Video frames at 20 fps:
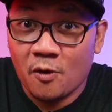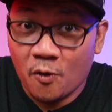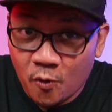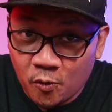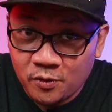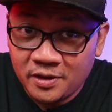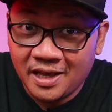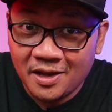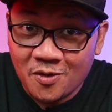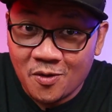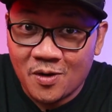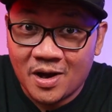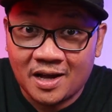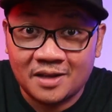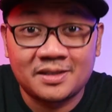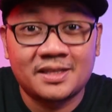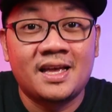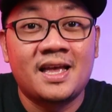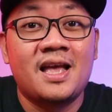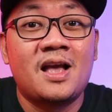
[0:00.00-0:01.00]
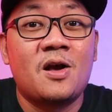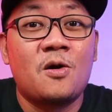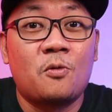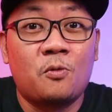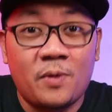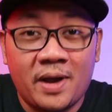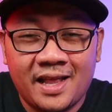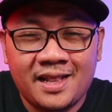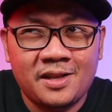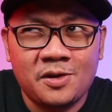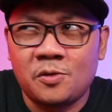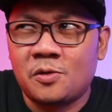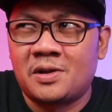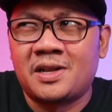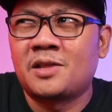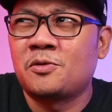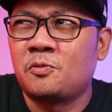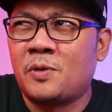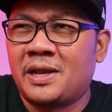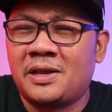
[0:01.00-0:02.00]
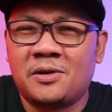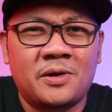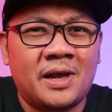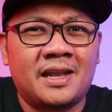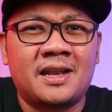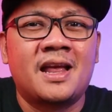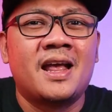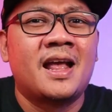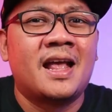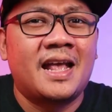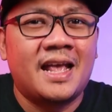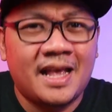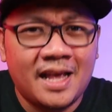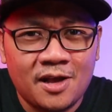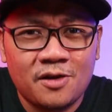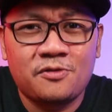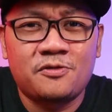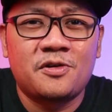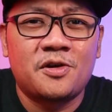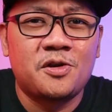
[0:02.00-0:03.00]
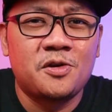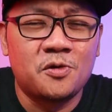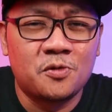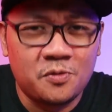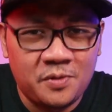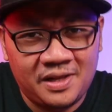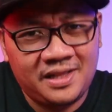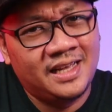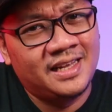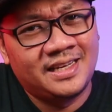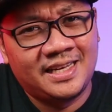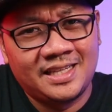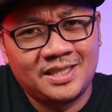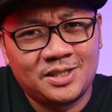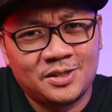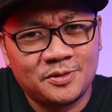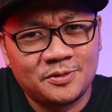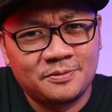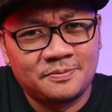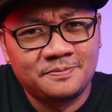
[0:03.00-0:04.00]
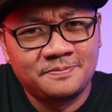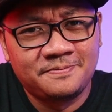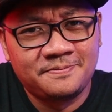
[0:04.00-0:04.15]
Only go out if you really need to.